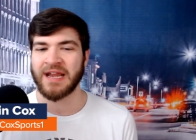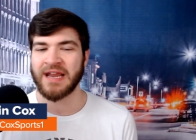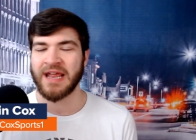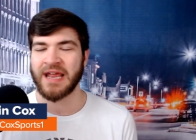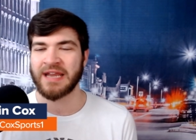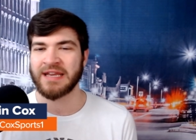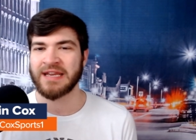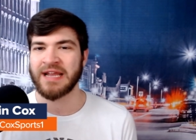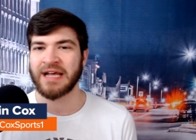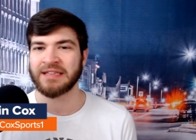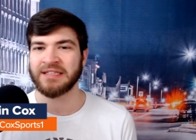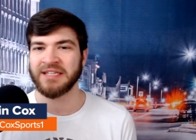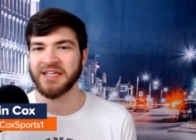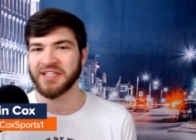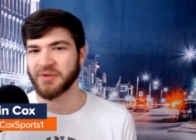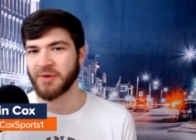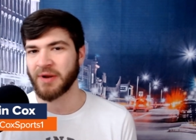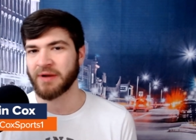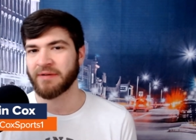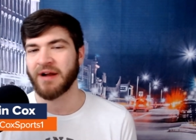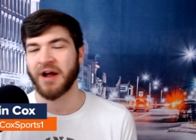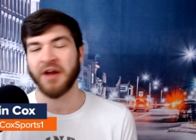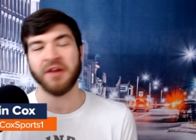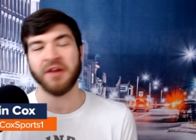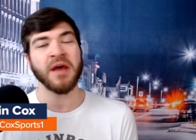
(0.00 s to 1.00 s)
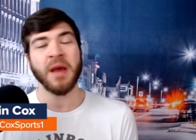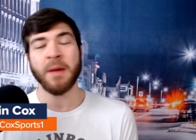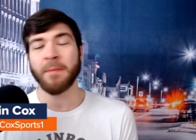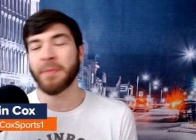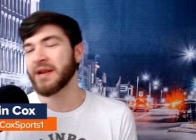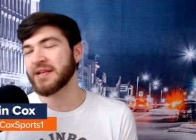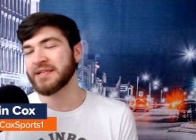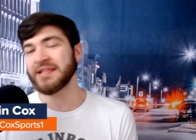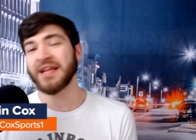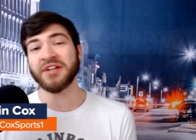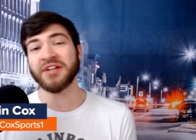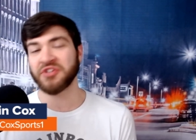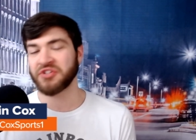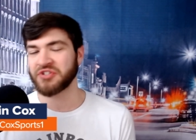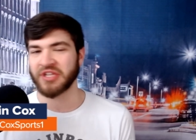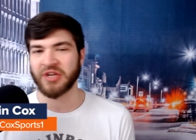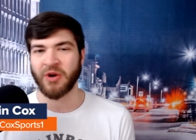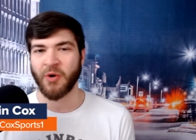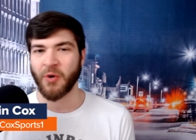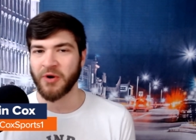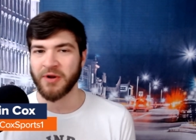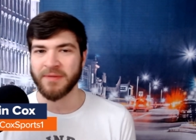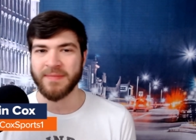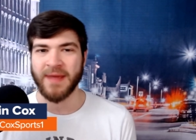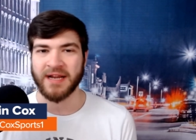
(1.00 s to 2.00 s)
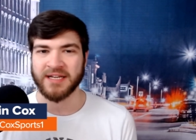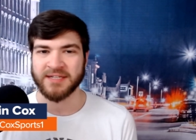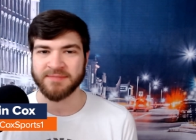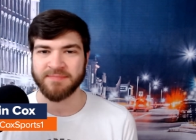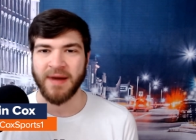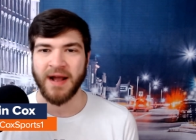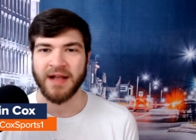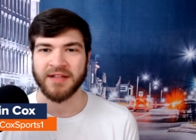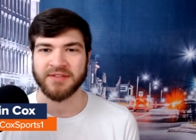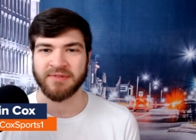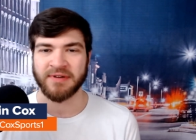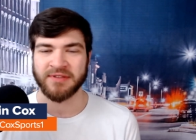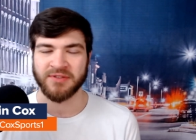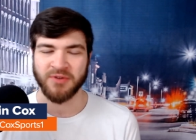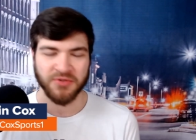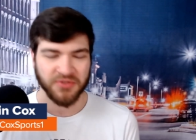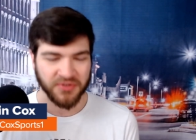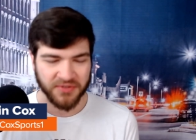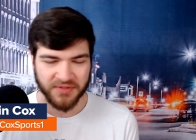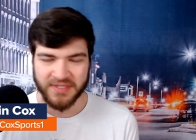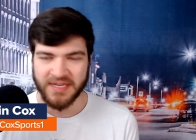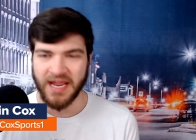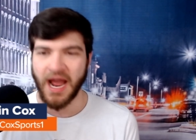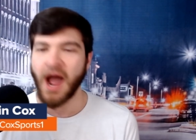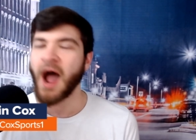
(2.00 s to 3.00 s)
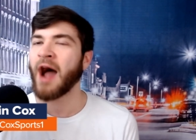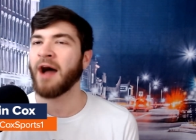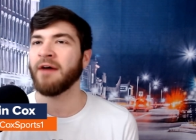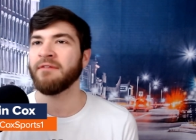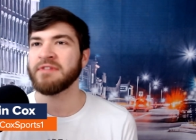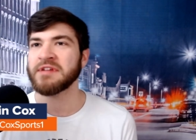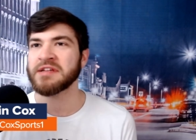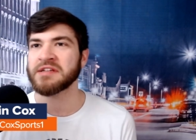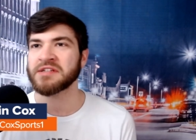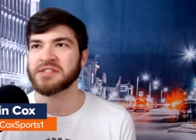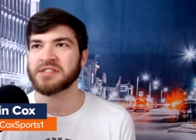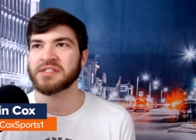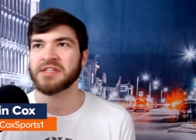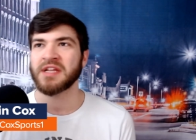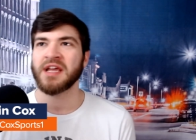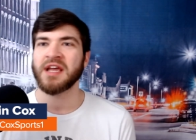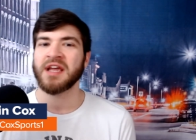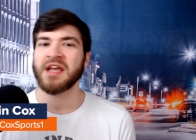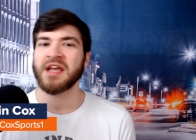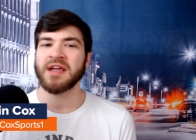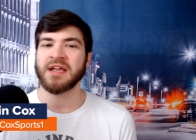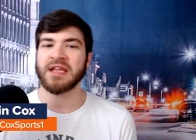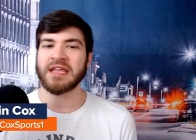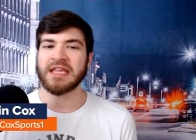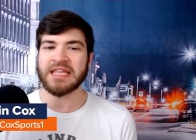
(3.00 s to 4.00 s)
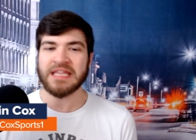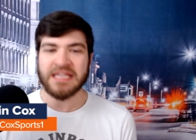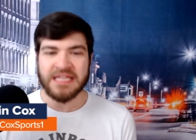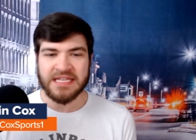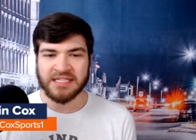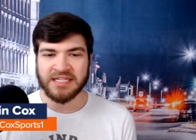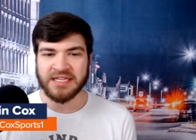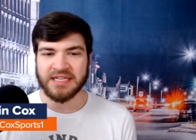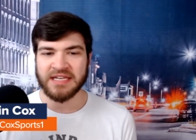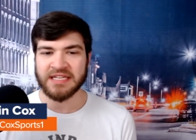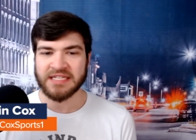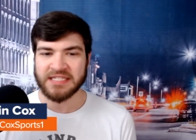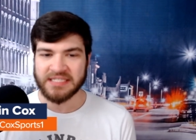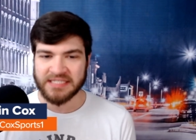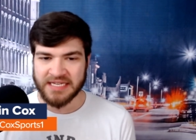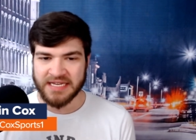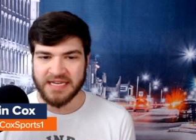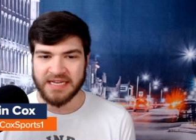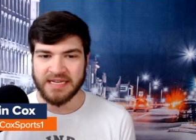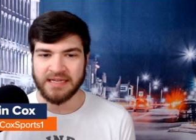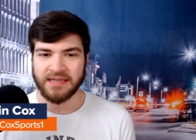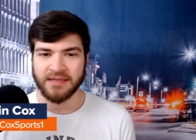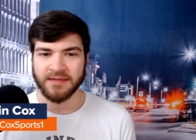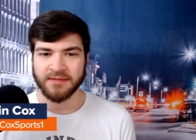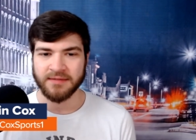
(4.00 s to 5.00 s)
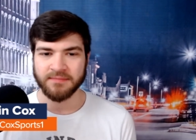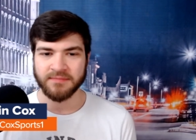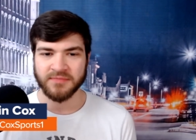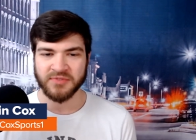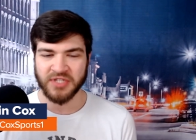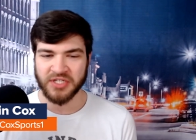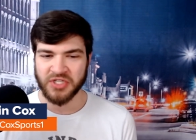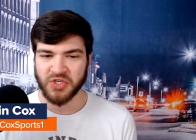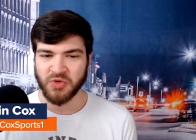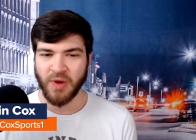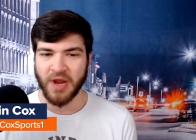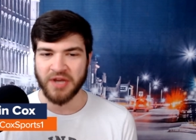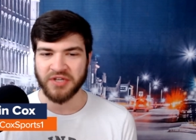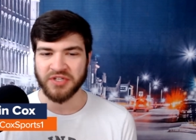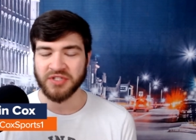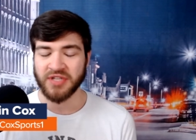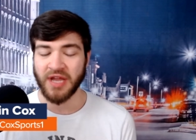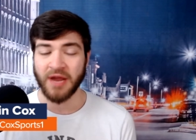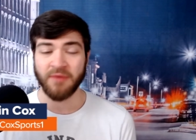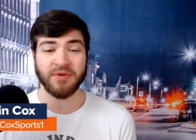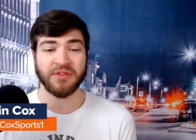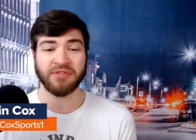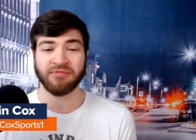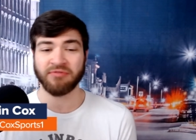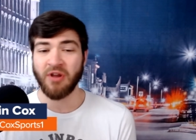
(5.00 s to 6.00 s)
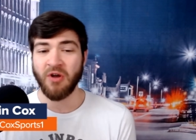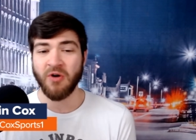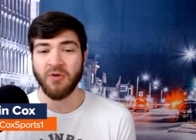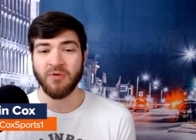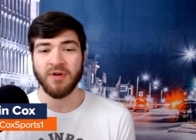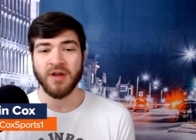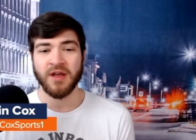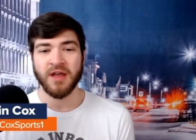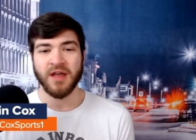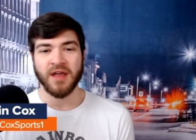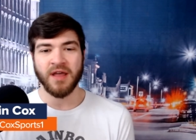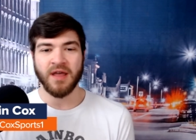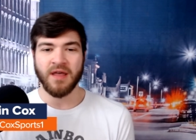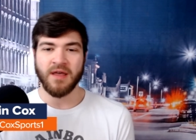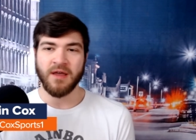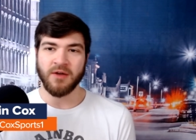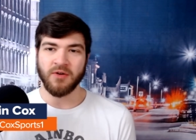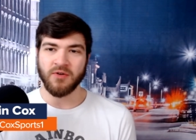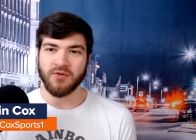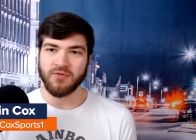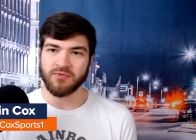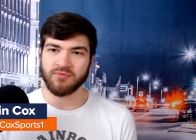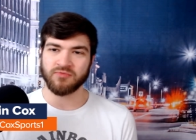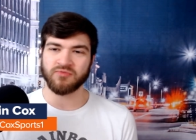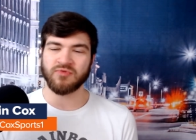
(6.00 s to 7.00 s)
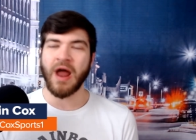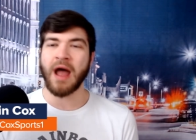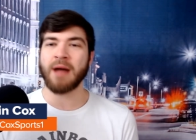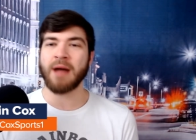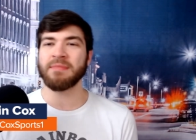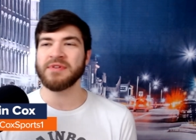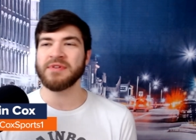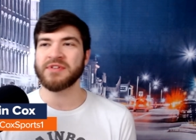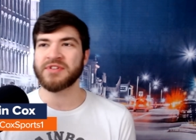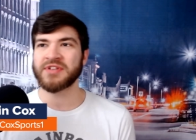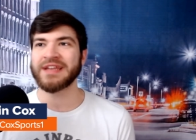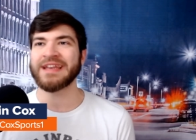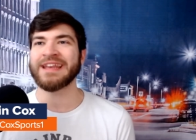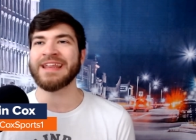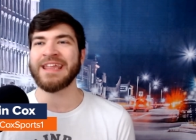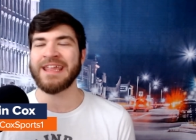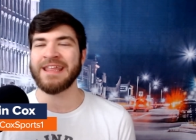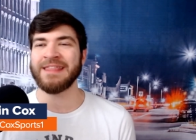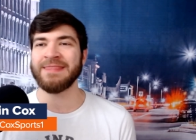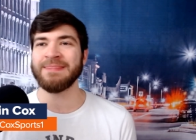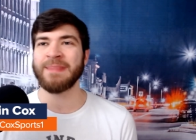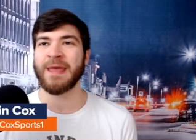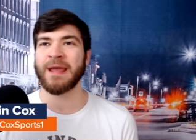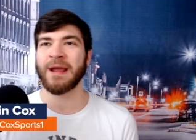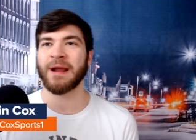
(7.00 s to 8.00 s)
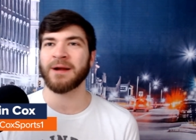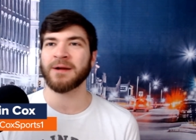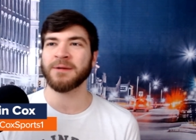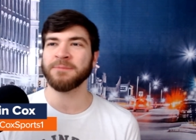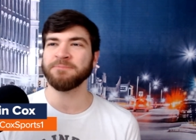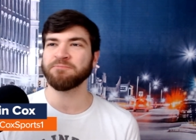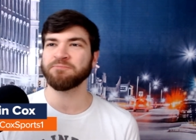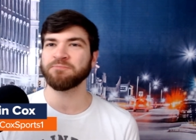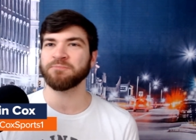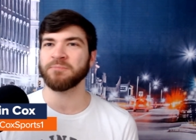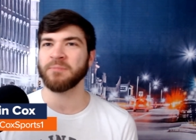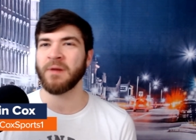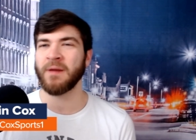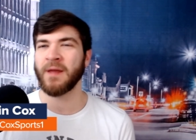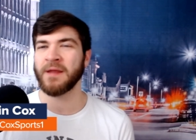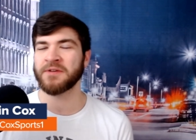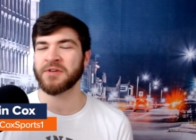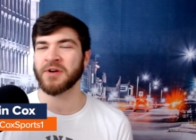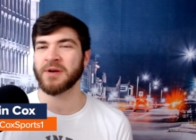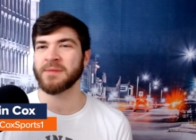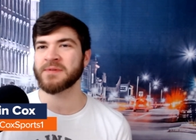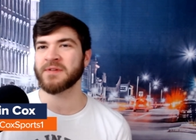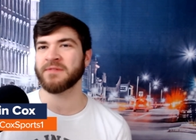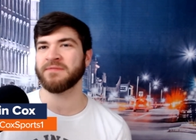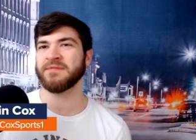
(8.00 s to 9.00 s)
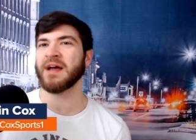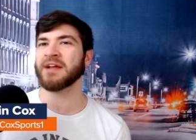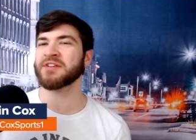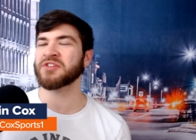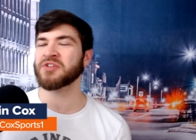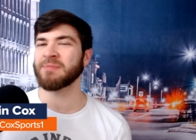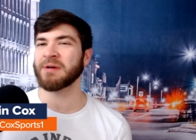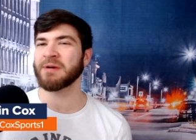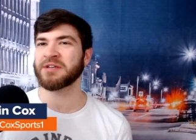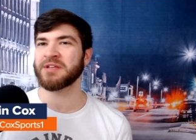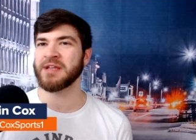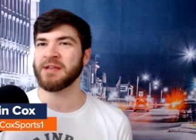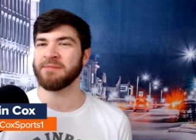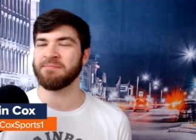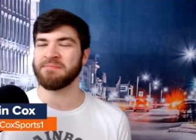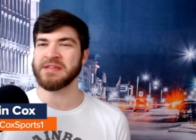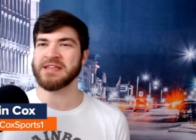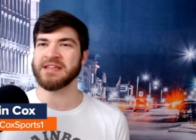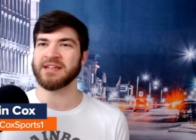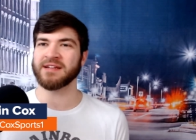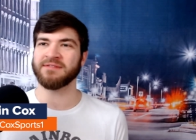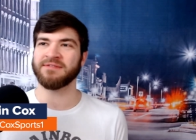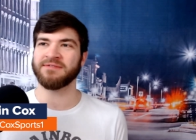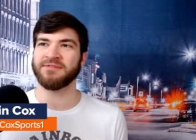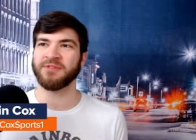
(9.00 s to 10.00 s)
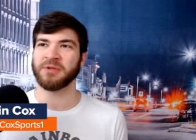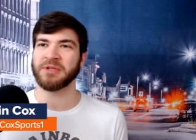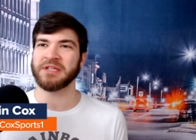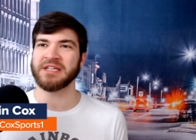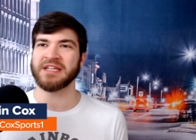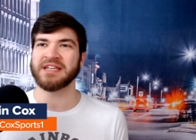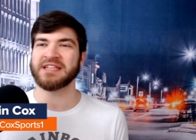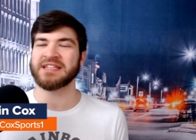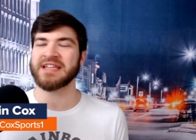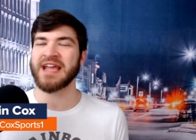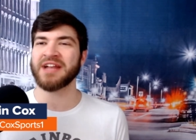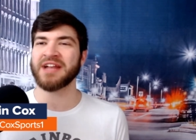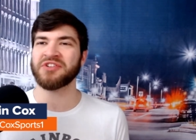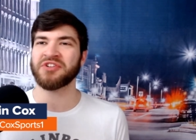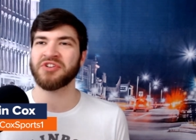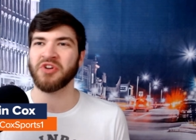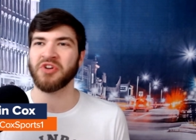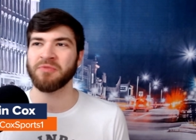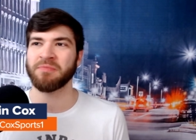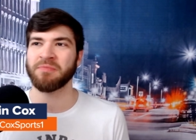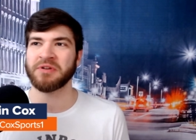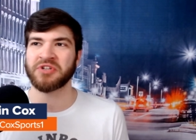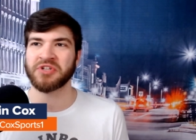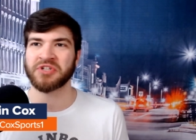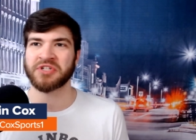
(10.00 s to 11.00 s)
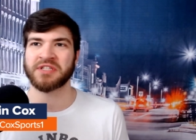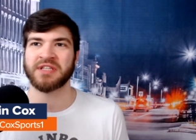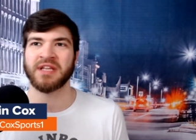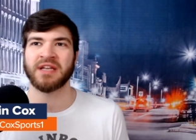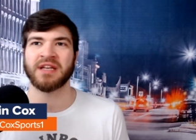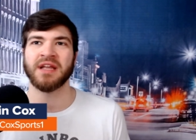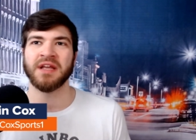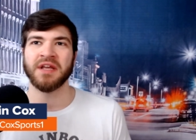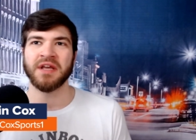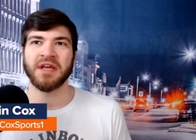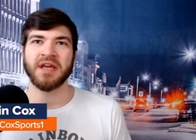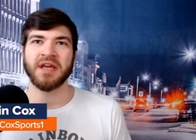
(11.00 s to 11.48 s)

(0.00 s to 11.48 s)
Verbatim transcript: and, and not the other way around. But it's not just the quarterback spots, right? Those are the obvious, easy to see situations. I would throw Robinson in there in terms of not so much it being fully intentional, but just that